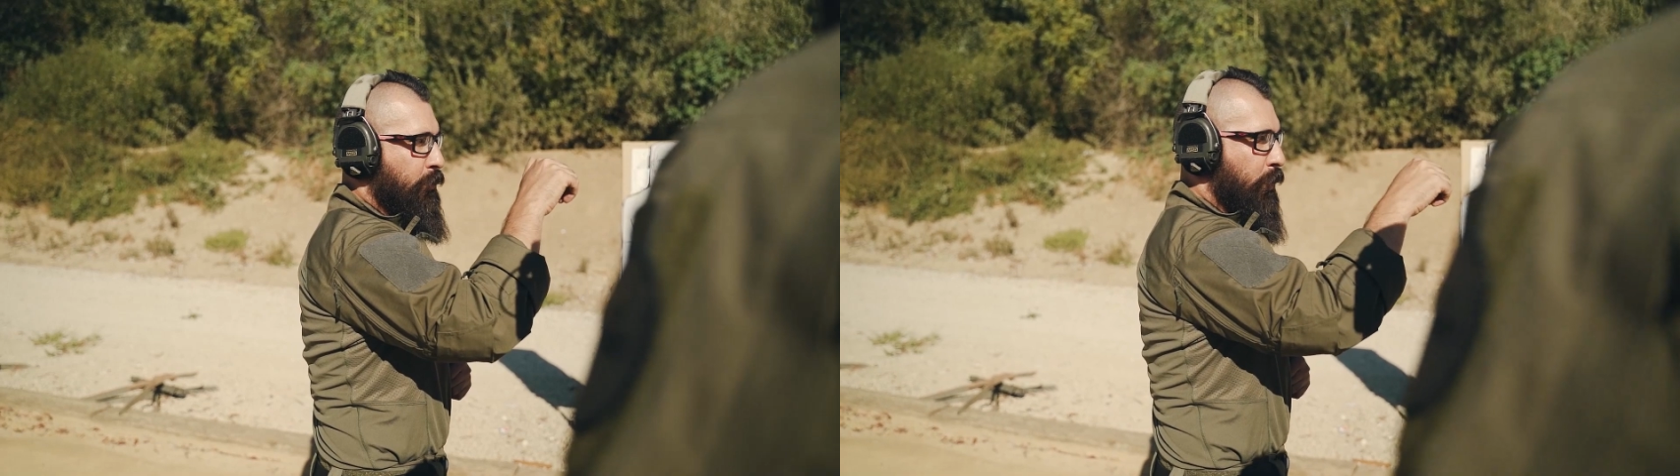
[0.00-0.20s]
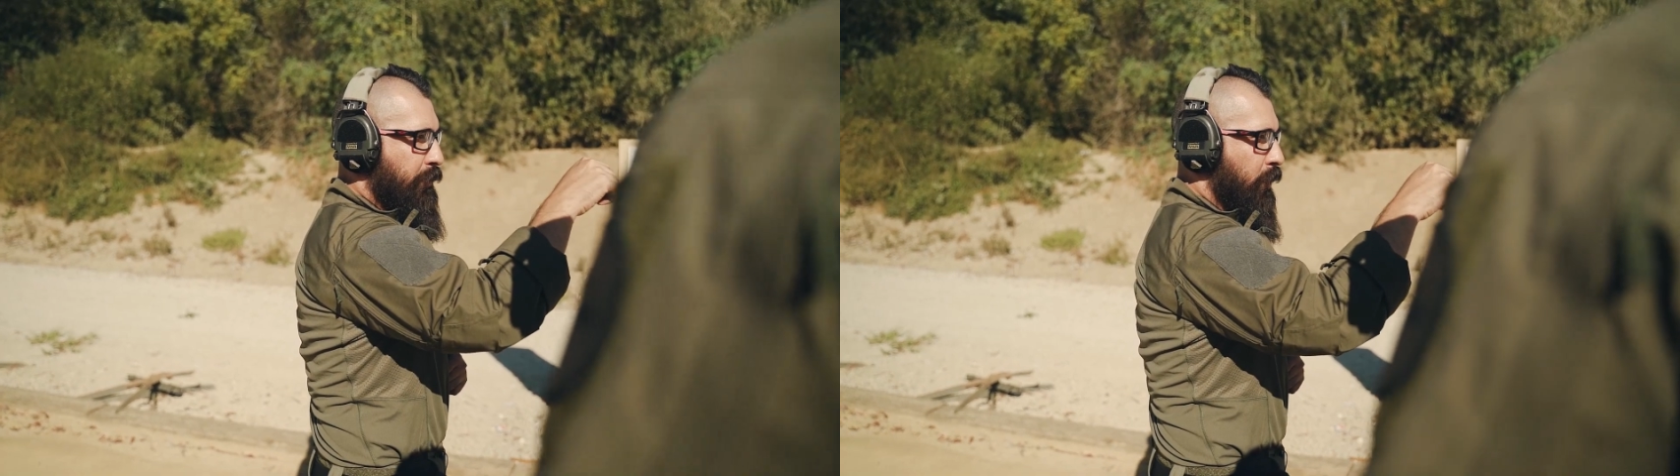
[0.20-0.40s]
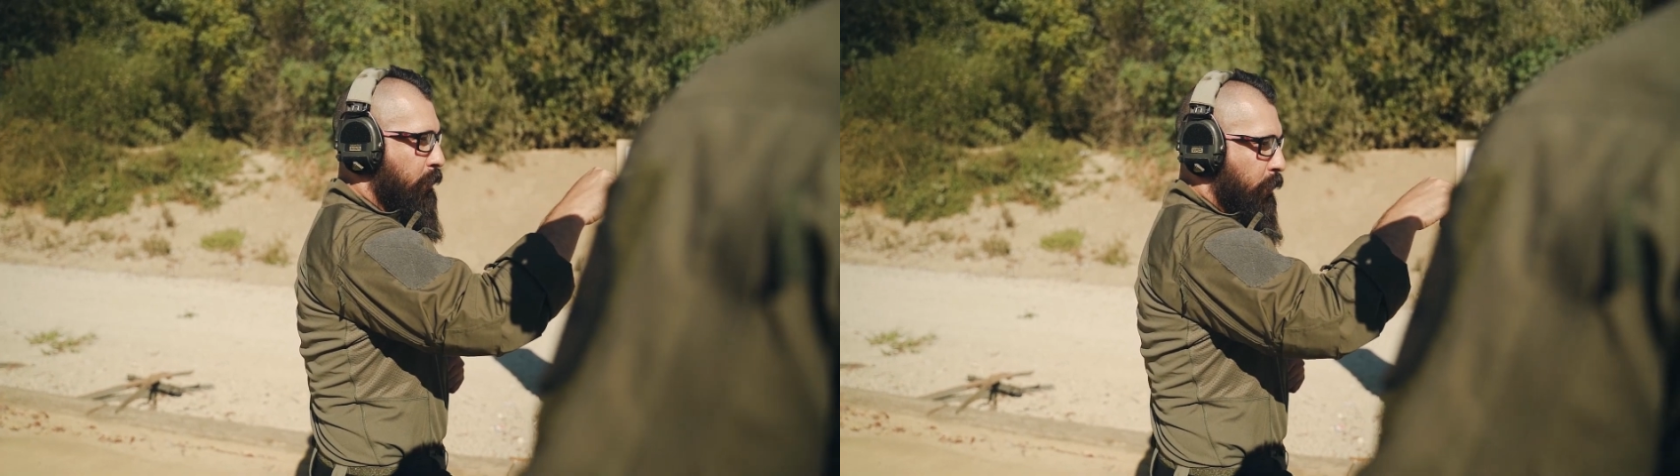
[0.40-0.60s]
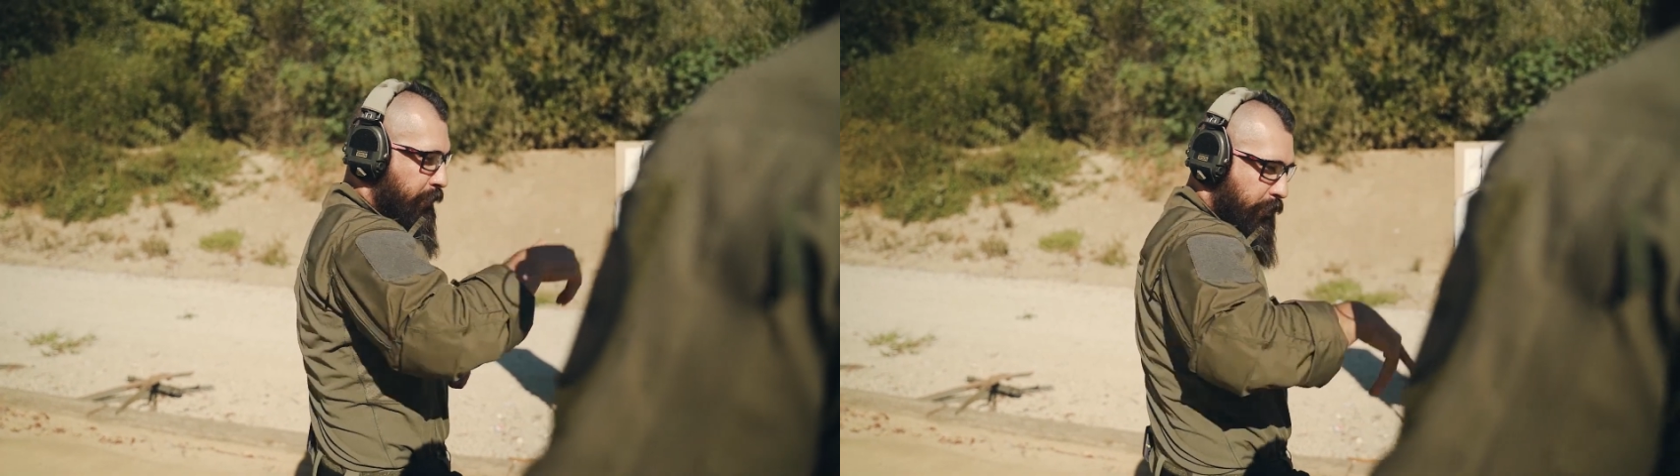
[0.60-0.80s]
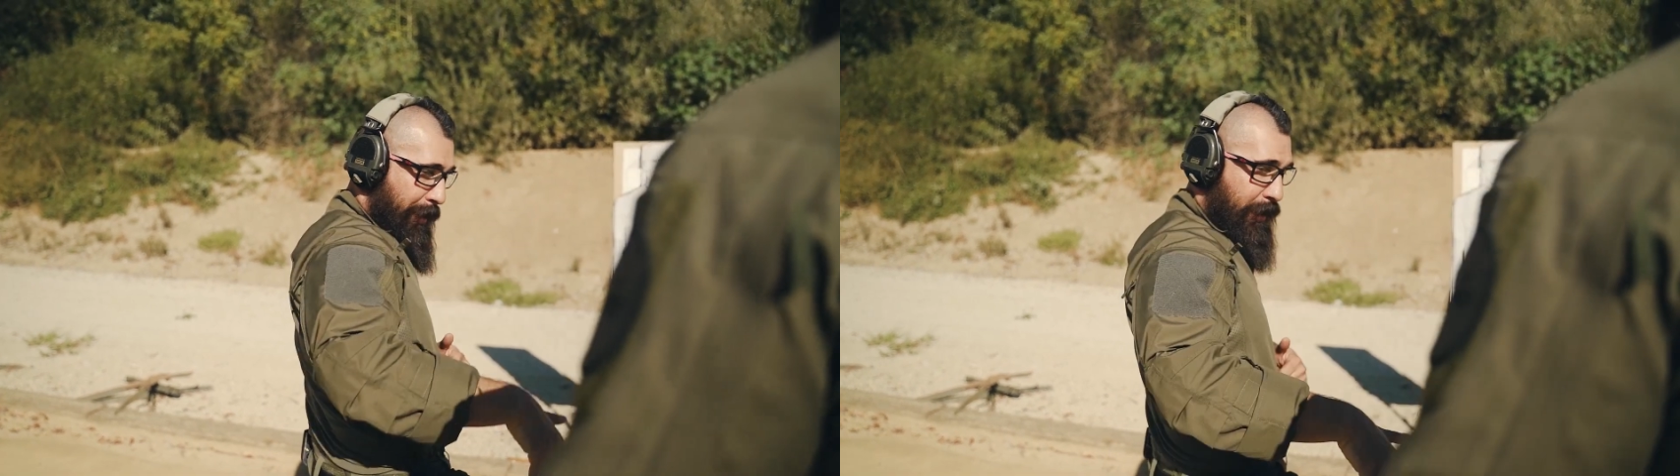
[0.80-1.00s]
with our,
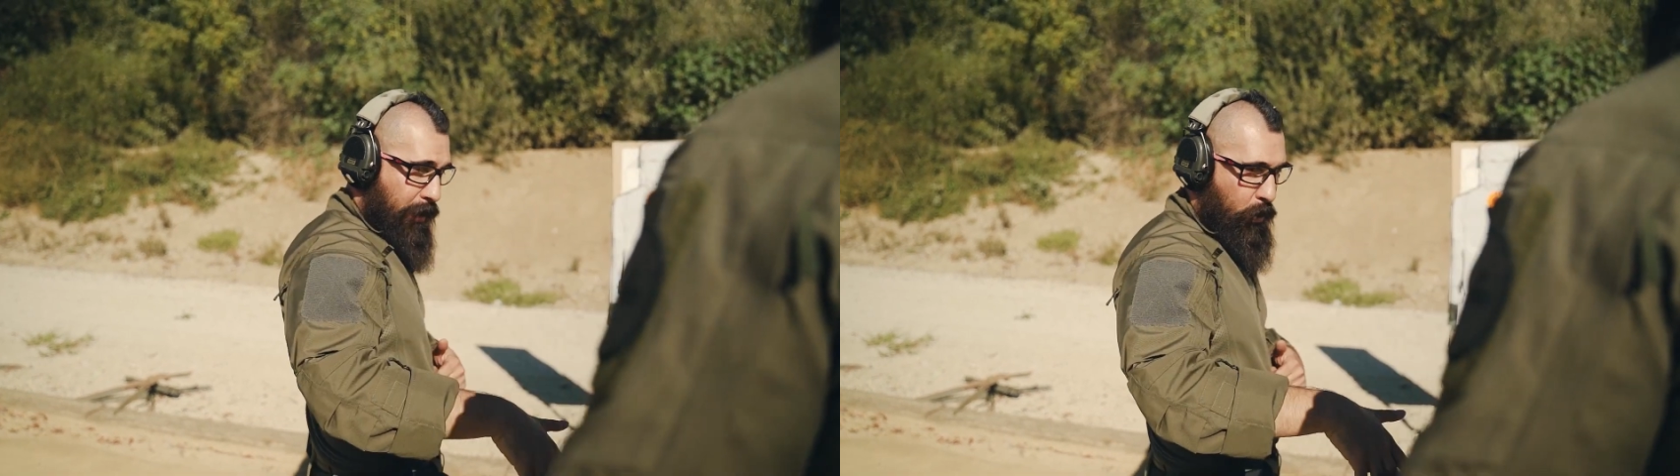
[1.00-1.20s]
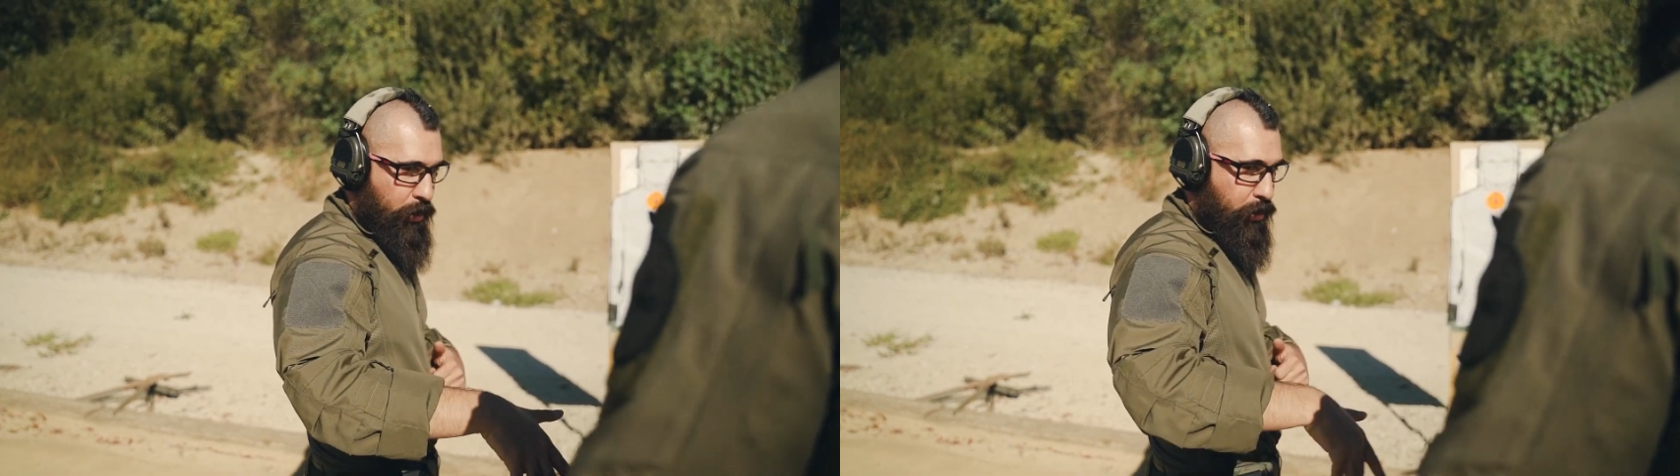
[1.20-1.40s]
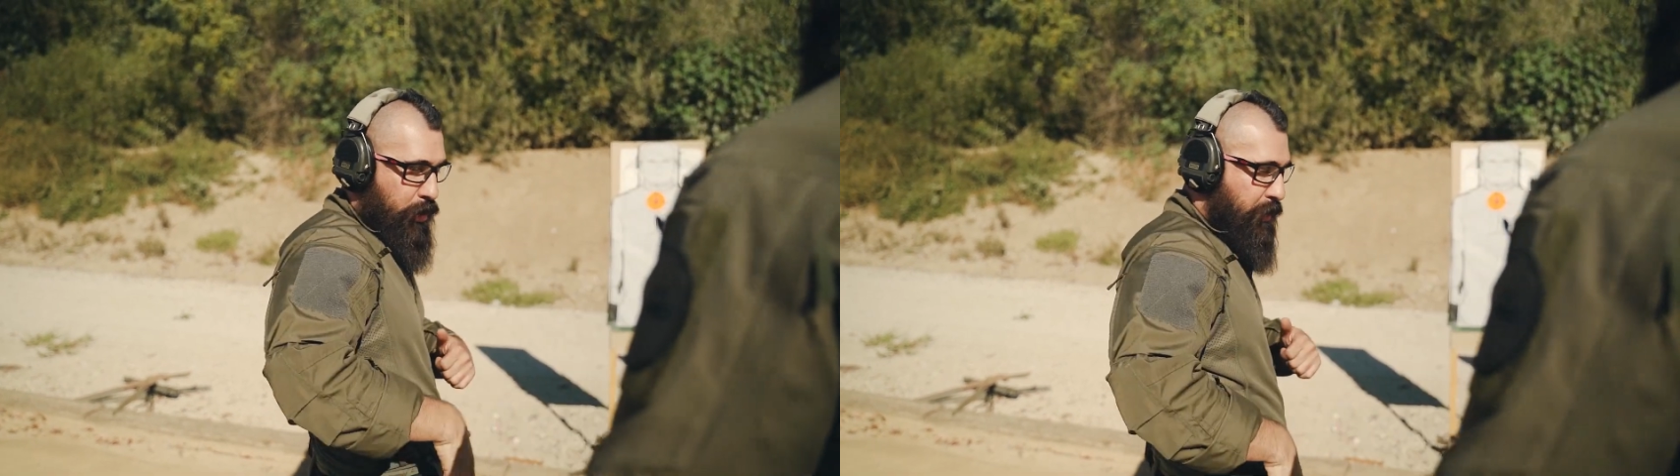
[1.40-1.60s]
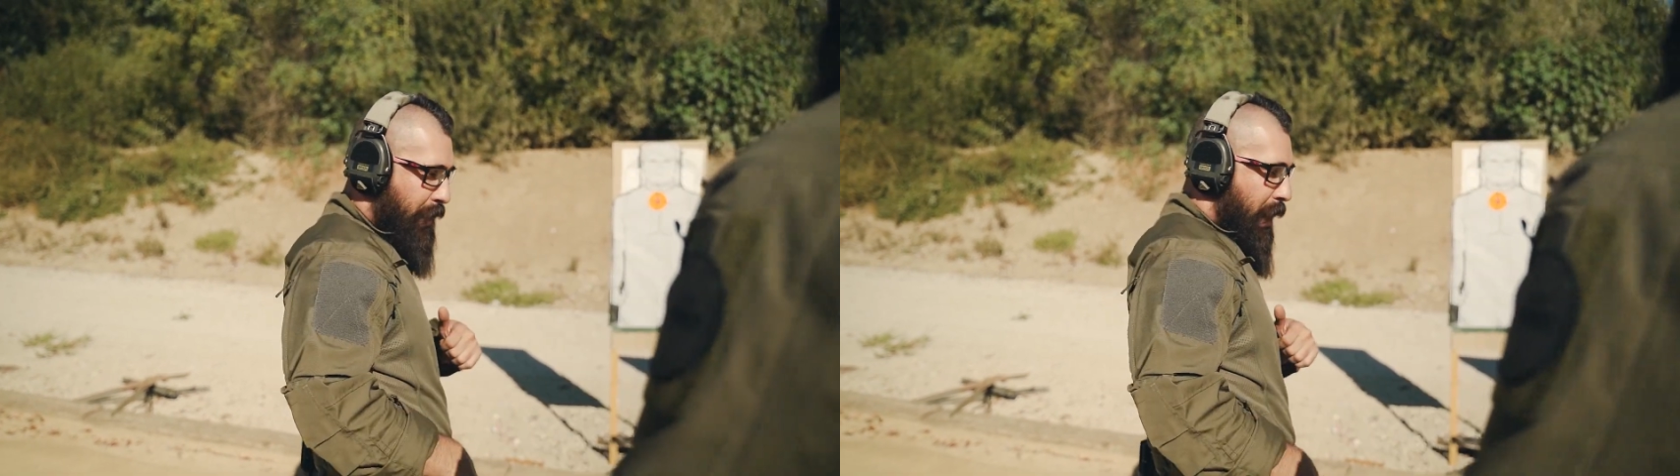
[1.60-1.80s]
depending on what you're using.